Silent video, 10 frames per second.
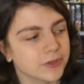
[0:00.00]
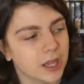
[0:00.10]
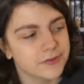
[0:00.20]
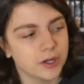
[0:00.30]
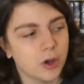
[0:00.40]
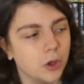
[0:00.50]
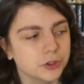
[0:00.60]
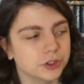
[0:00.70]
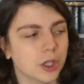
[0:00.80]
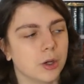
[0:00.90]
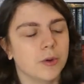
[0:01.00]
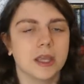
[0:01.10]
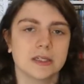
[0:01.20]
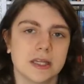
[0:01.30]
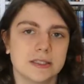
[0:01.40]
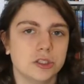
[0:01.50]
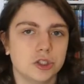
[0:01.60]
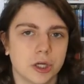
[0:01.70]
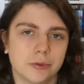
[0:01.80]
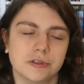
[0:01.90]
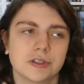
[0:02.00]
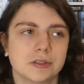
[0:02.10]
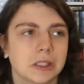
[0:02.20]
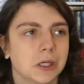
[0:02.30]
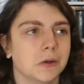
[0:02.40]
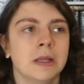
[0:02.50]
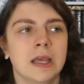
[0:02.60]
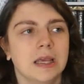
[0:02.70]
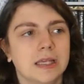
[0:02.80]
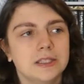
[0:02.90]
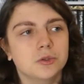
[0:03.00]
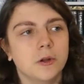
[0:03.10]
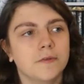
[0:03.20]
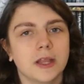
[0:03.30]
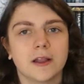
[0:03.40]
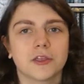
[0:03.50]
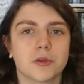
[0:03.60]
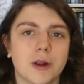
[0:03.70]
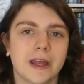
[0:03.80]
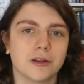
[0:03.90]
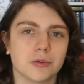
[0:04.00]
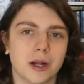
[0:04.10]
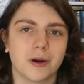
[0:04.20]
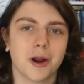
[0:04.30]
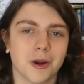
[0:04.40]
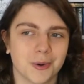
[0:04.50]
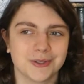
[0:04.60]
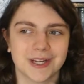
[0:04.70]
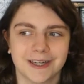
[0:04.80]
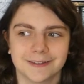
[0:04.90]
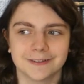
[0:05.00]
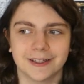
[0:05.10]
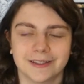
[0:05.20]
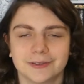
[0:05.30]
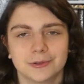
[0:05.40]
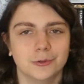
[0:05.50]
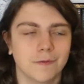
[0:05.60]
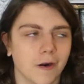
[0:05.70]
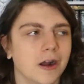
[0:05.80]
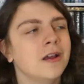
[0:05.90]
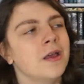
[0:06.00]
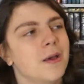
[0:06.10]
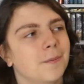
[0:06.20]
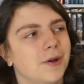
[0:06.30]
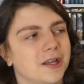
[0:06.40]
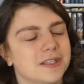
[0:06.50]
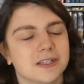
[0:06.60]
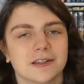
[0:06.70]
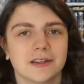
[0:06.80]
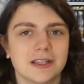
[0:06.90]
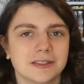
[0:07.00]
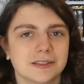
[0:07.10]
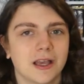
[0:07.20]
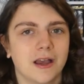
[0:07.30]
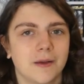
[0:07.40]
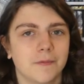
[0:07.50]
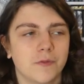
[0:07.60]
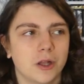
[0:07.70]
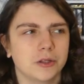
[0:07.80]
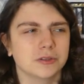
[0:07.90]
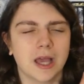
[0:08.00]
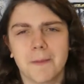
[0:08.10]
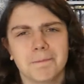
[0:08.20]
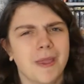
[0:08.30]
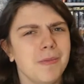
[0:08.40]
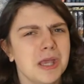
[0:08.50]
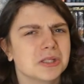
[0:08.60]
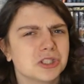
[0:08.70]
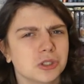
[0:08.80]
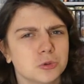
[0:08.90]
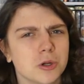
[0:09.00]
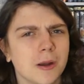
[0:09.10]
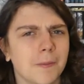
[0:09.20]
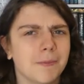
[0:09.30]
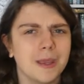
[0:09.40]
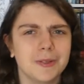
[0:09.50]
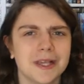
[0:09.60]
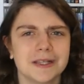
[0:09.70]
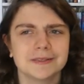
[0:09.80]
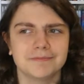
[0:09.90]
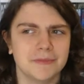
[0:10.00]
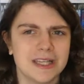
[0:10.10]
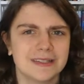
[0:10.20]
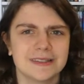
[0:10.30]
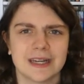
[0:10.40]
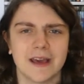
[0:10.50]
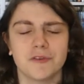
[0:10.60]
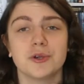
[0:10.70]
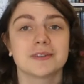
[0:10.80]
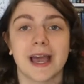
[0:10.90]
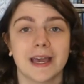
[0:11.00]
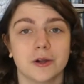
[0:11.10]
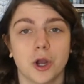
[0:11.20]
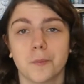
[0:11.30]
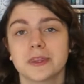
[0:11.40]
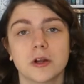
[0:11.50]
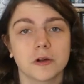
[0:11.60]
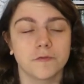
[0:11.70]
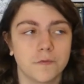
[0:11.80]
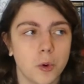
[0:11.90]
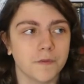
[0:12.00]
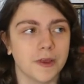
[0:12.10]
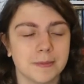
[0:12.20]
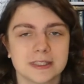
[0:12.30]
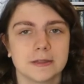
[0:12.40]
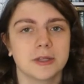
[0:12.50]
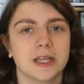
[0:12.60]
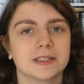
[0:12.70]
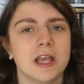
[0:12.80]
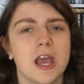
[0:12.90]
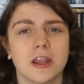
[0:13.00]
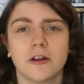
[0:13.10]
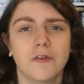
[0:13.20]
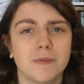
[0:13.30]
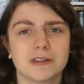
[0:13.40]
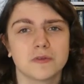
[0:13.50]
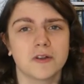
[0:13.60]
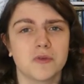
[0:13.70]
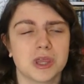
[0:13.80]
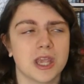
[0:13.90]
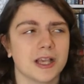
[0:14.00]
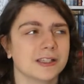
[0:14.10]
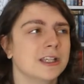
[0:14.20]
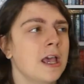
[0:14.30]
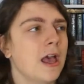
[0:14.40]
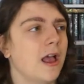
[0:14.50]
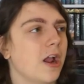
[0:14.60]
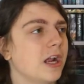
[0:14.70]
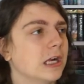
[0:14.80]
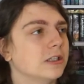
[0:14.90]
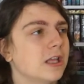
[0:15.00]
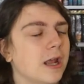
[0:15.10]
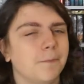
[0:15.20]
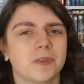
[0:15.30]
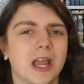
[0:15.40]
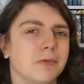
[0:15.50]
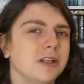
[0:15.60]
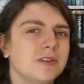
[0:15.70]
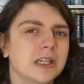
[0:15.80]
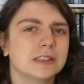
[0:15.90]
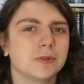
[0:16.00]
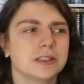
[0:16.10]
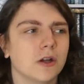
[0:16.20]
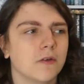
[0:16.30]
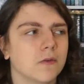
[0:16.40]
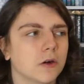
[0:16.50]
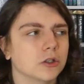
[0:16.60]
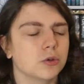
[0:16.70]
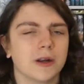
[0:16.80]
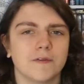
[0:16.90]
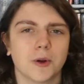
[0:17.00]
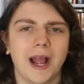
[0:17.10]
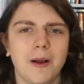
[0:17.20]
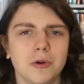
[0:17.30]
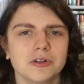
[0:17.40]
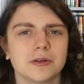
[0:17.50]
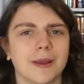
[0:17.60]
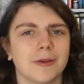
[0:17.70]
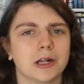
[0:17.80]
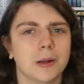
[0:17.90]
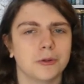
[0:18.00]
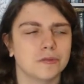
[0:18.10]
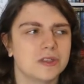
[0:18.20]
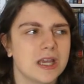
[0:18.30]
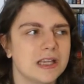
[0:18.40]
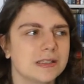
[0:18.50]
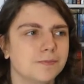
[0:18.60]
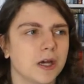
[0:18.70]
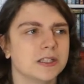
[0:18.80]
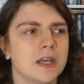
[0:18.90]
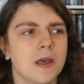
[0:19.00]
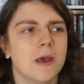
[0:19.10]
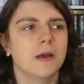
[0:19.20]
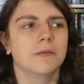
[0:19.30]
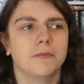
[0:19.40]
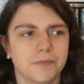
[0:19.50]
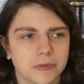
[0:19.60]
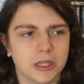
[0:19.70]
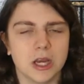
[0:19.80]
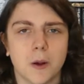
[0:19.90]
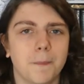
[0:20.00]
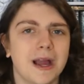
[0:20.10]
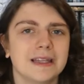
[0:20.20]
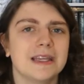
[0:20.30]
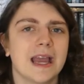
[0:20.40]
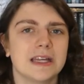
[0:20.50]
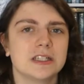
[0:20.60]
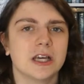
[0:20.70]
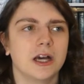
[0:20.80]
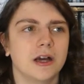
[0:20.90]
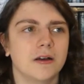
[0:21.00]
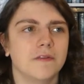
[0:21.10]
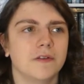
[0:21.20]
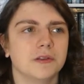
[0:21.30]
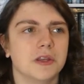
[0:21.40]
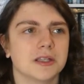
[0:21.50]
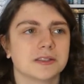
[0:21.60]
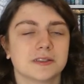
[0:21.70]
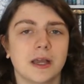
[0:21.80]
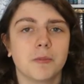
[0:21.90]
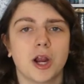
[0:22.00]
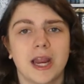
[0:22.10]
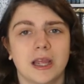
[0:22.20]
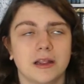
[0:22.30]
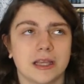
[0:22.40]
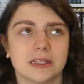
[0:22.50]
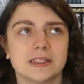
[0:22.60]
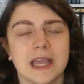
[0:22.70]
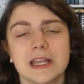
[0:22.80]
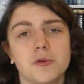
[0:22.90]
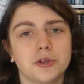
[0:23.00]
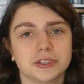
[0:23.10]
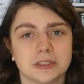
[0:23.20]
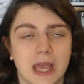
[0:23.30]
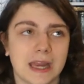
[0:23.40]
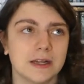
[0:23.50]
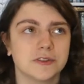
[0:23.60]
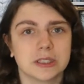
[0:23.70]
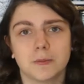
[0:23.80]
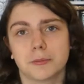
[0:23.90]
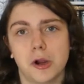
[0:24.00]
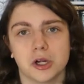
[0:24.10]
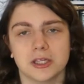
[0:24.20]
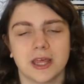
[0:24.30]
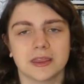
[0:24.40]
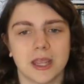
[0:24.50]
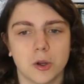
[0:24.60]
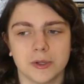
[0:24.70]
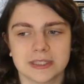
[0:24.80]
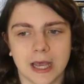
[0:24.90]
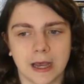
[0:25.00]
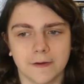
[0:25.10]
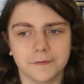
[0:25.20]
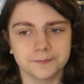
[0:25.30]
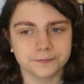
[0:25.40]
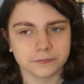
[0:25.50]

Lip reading: and then also in Daisy Jones. So he's sort of like a thread throughout her entire like oeuvre. But this follows maybe his children, maybe his nieces and nephews, I don't know. But there are four famous siblings. They're famous for different things. And then I believe it takes place over 24 hours or maybe a couple of days. But, you know, by the end of this summer, like this annual end of summer party that they always have,